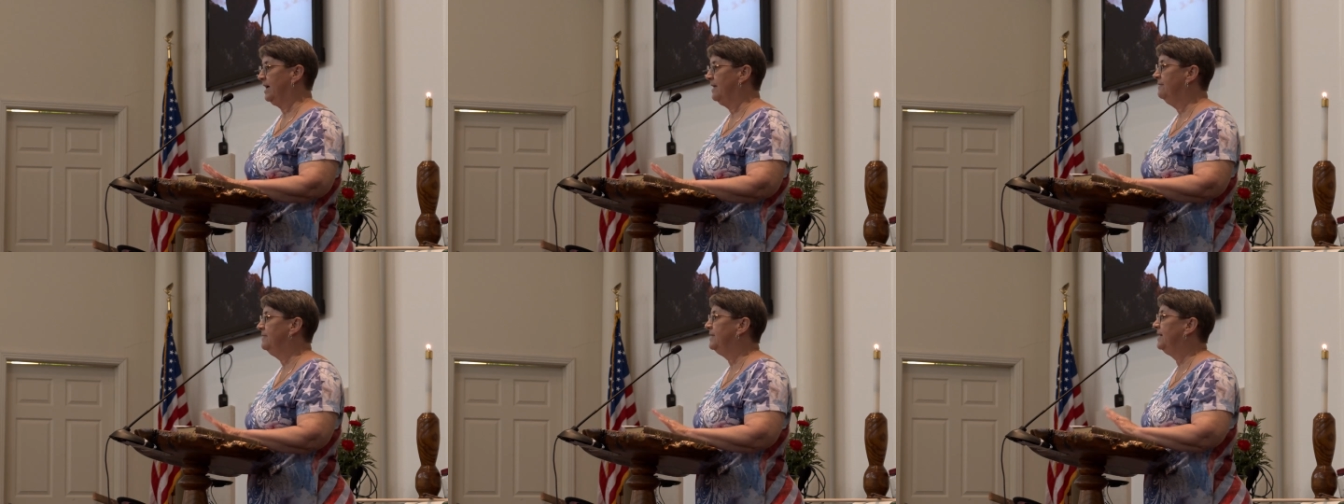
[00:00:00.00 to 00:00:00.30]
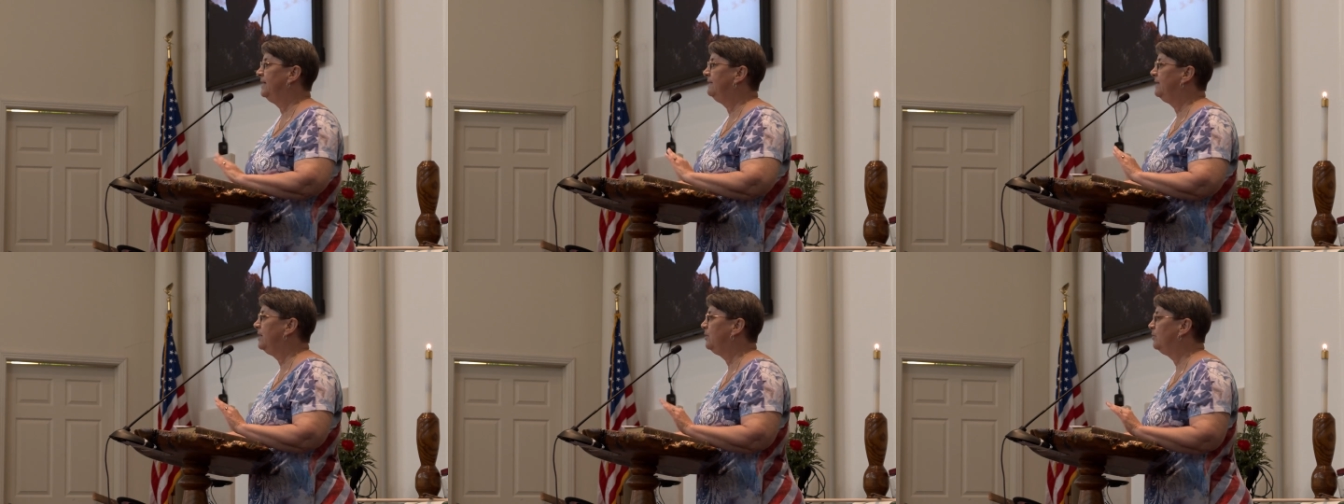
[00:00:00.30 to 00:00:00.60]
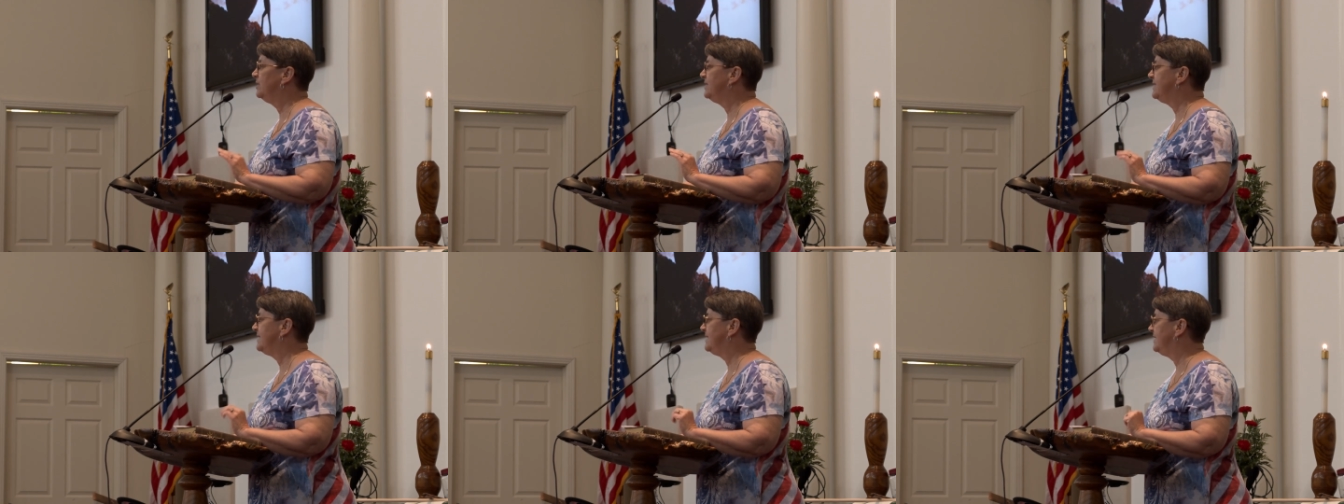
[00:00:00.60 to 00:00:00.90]
And then they
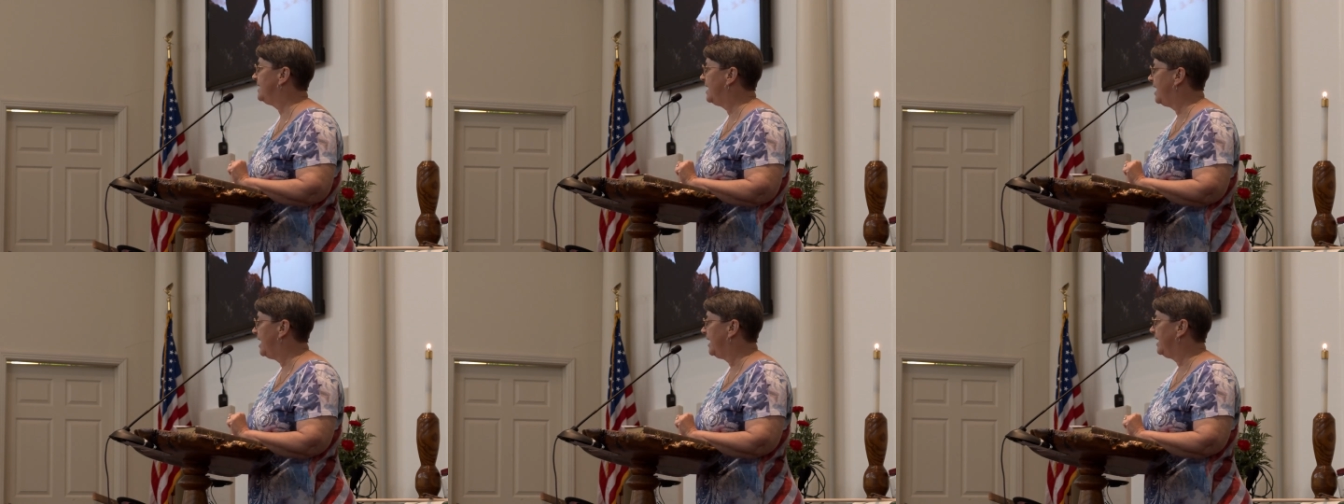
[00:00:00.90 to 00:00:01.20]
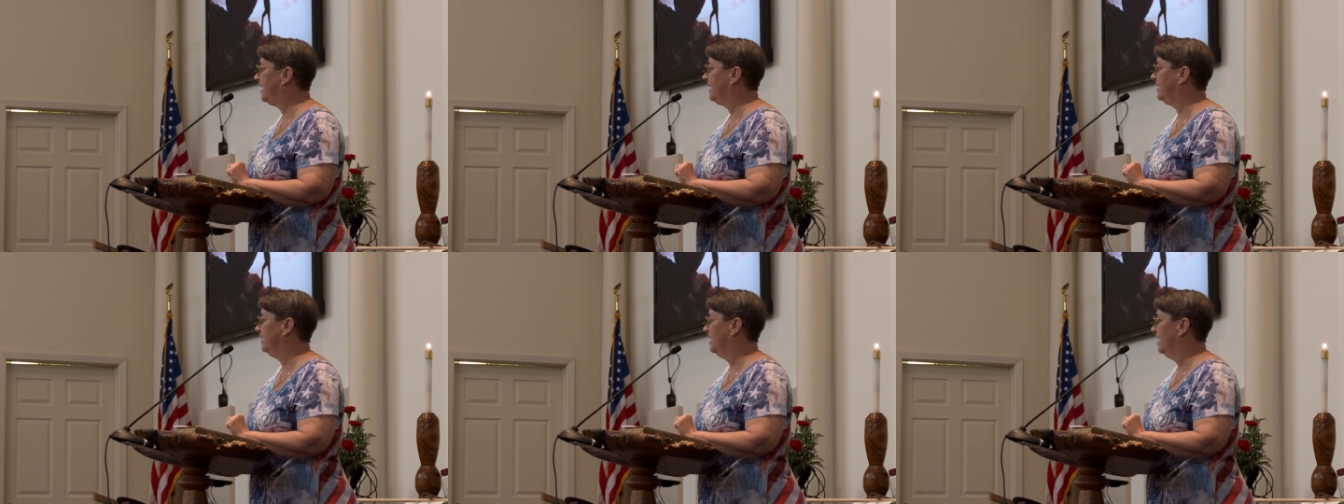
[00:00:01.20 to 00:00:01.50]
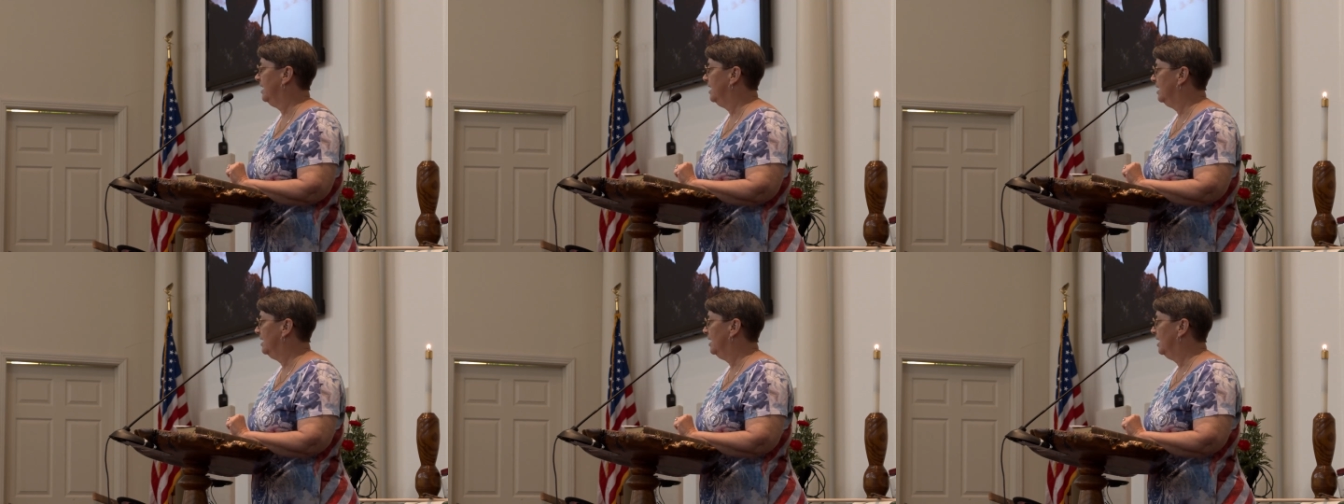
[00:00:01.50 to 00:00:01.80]
would say,
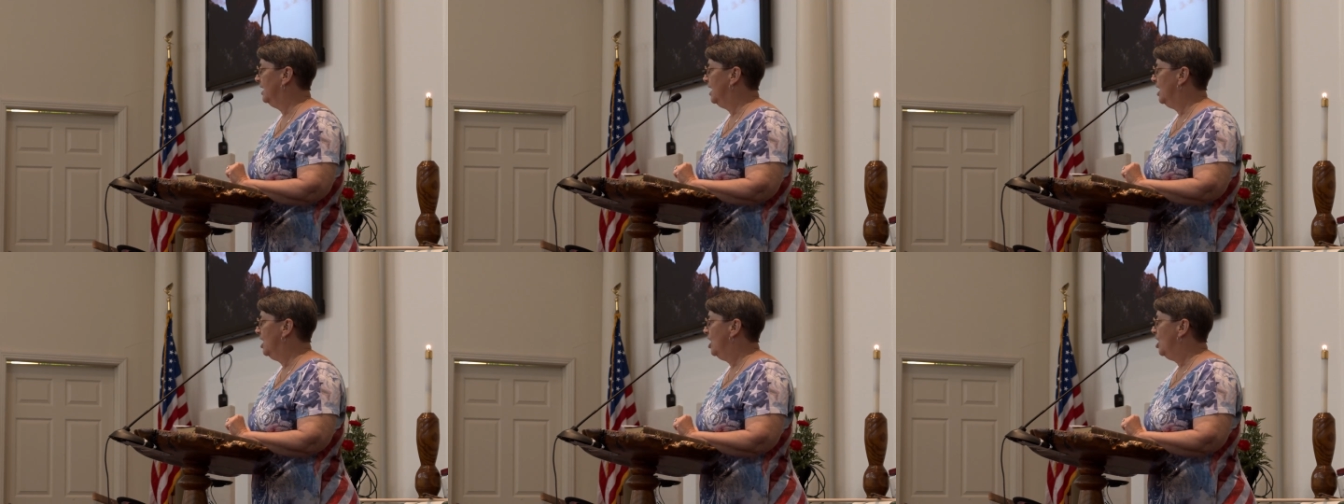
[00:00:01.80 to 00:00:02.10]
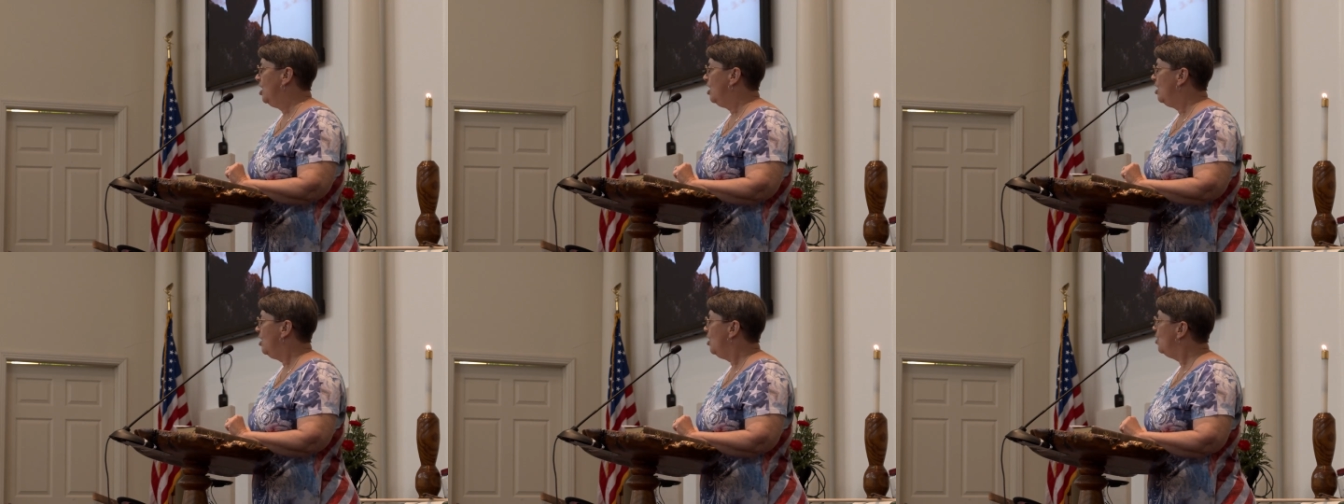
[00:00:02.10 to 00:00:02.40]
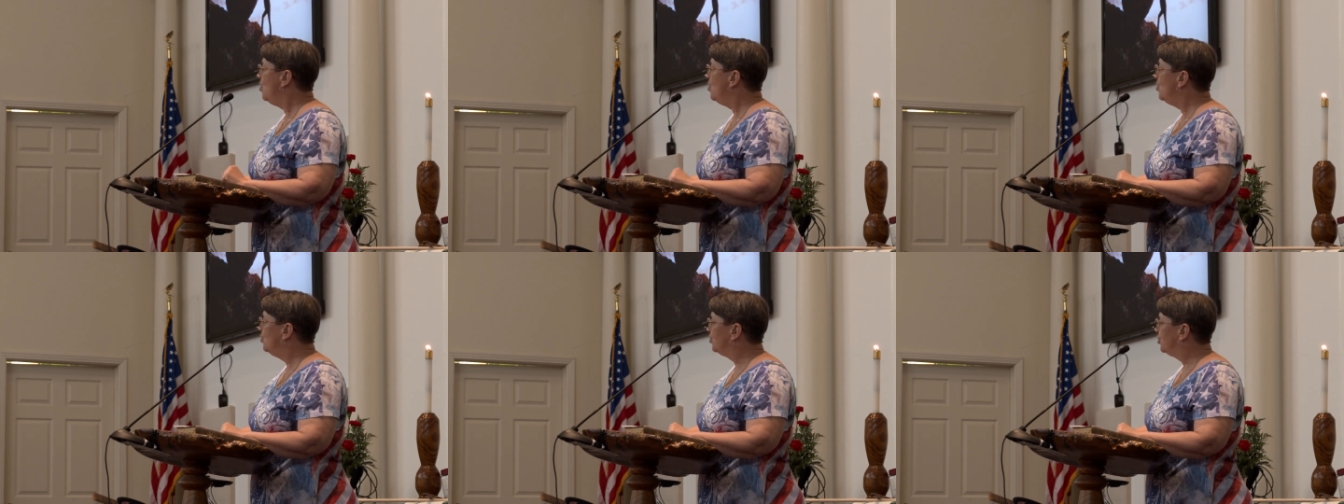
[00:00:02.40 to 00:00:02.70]

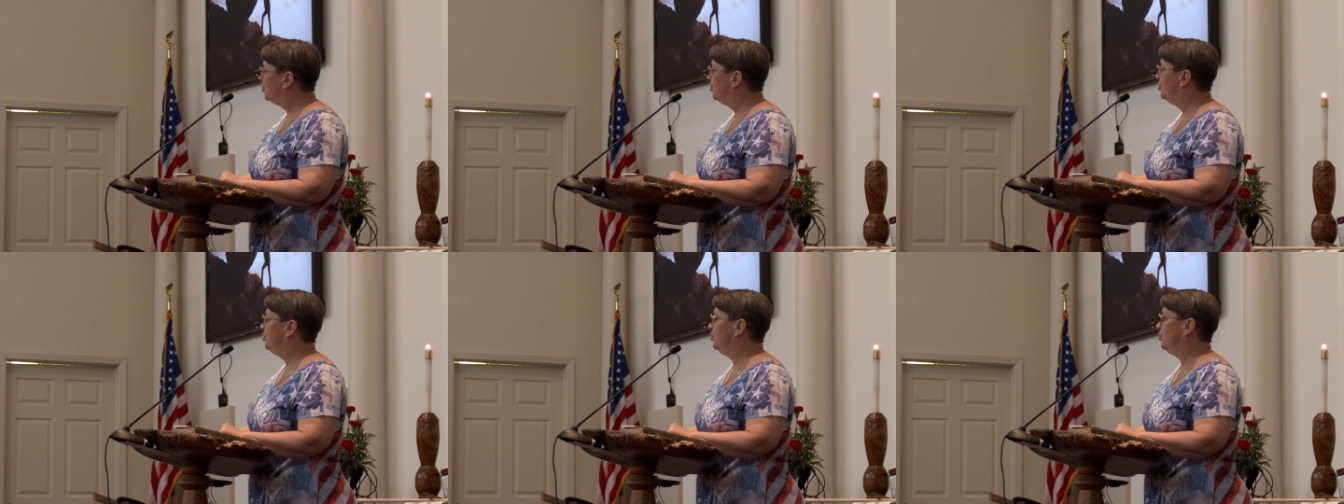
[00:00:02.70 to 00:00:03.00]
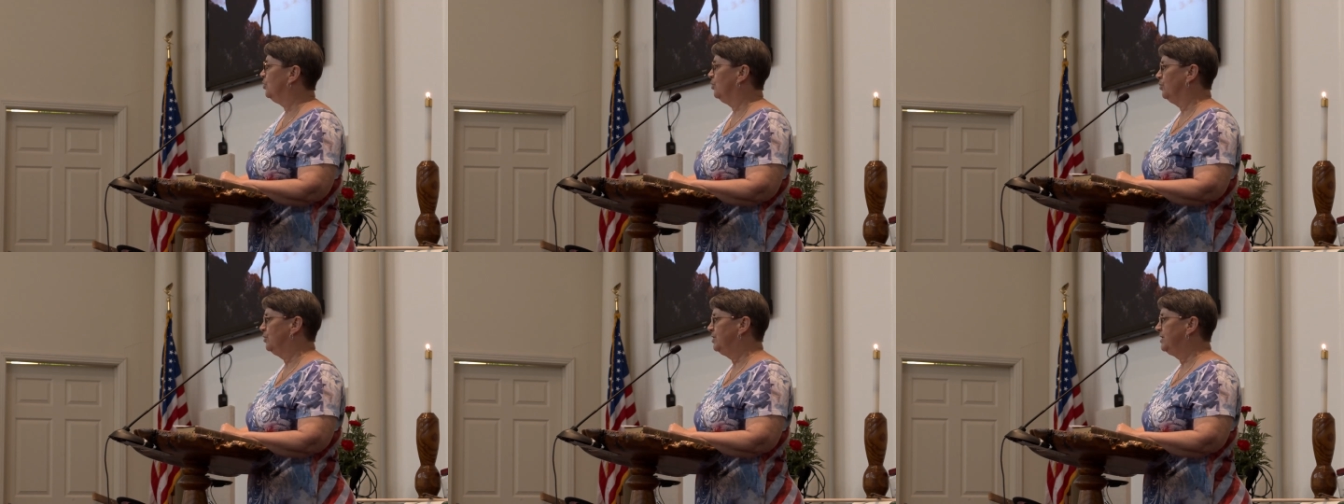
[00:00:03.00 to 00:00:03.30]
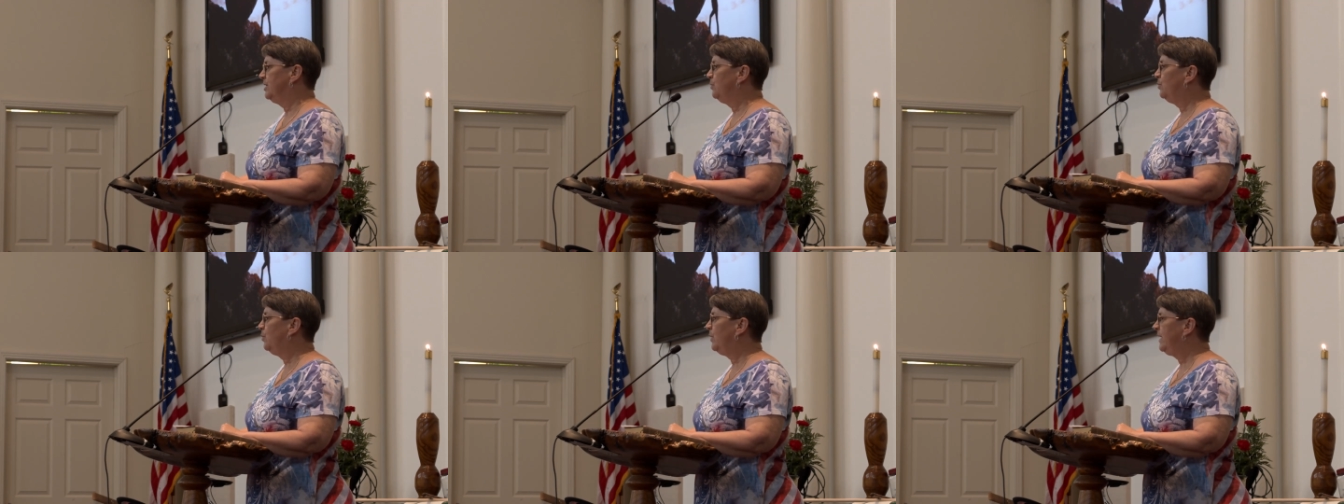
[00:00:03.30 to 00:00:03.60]
oh, shoot,
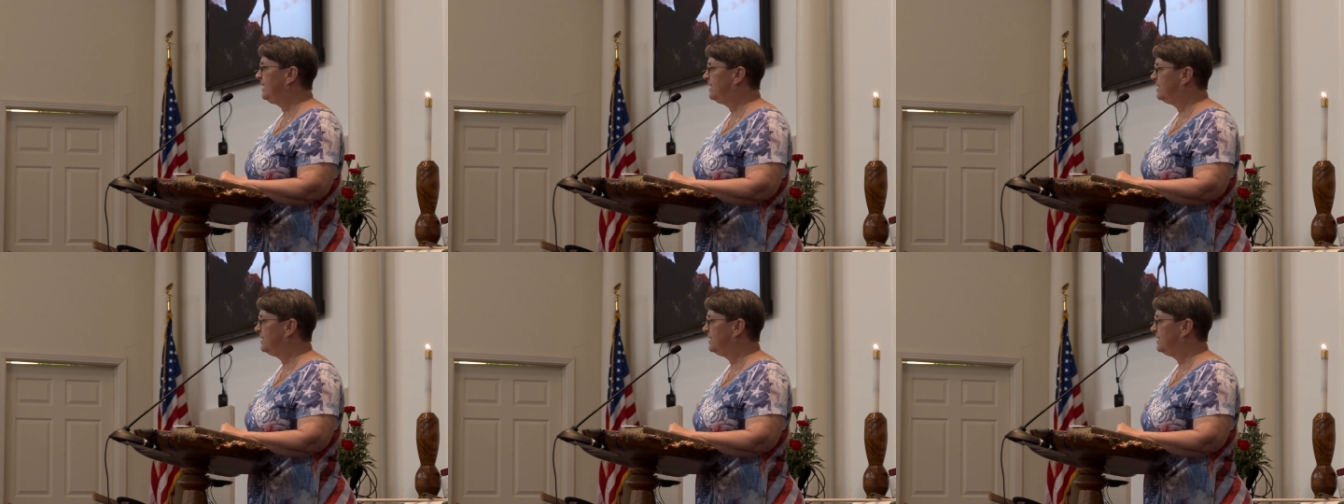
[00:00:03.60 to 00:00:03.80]
did we